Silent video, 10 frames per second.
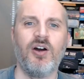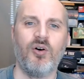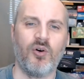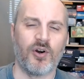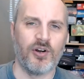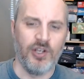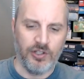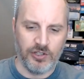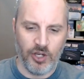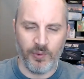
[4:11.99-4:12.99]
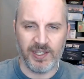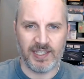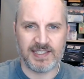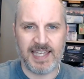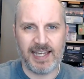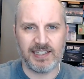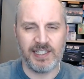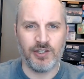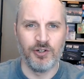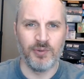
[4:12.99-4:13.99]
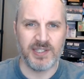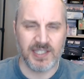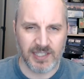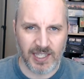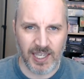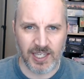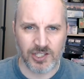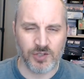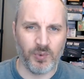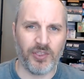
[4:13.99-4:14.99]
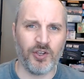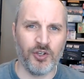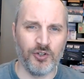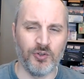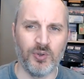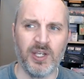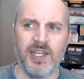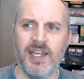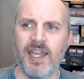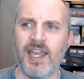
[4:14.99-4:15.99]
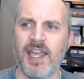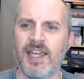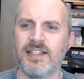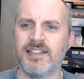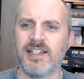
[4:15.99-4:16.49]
or knowing exactly who is engaged with who, and